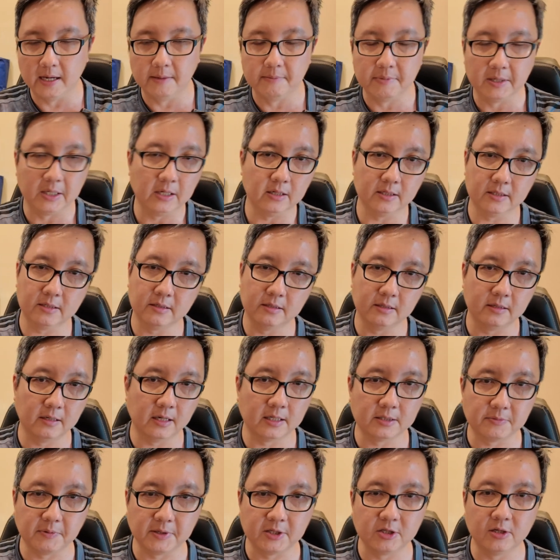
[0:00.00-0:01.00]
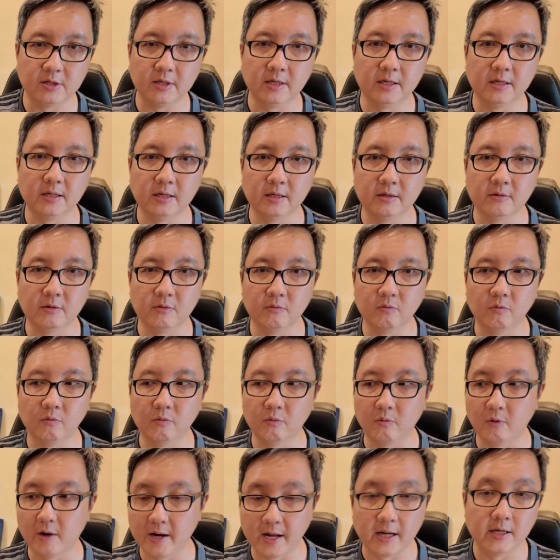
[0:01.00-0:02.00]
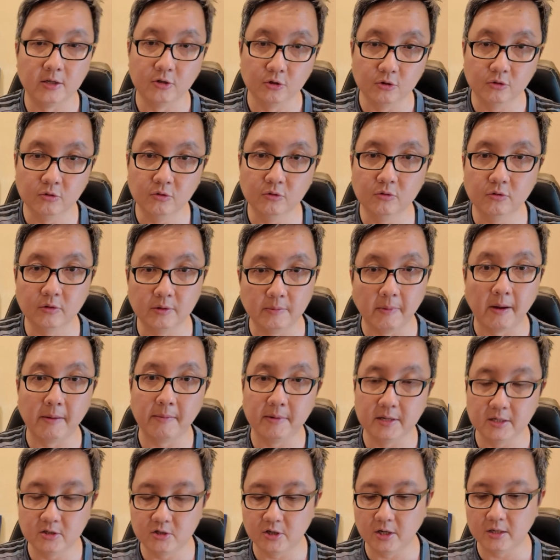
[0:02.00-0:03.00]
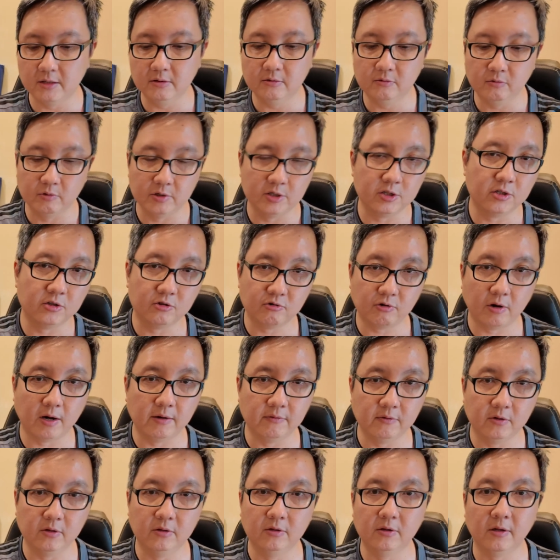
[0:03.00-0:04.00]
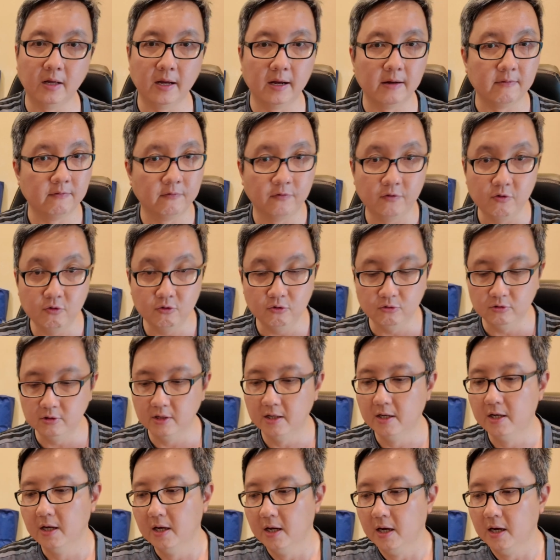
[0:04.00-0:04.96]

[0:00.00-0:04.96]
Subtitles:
Because especially in what I do in my main channel, which is travel and food,